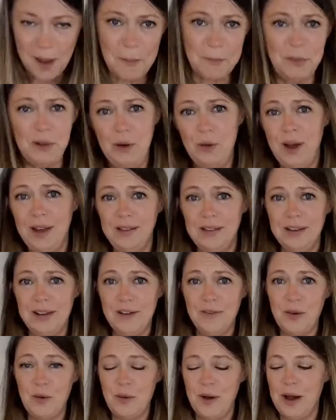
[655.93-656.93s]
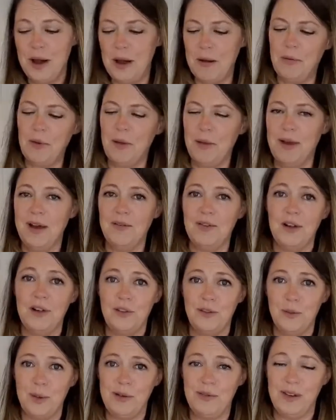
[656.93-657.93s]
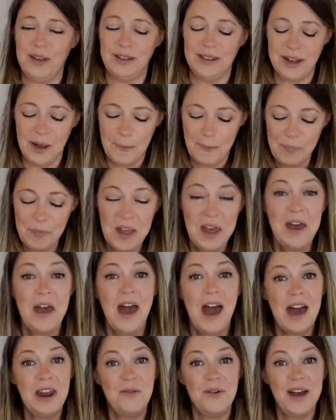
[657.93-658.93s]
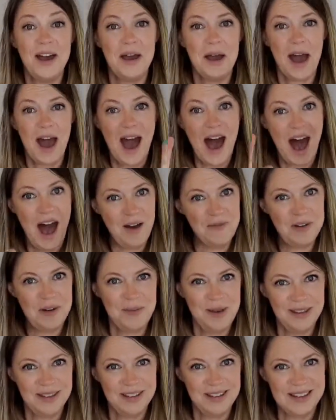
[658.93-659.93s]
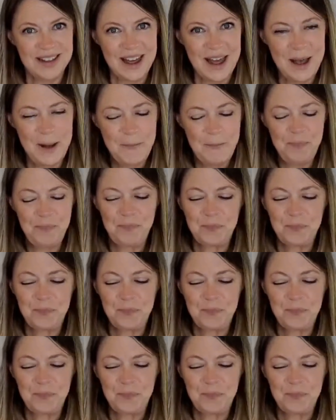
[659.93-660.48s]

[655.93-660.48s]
Blue icing everywhere. I probably have it all over my face now. Anyway, have an amazing day.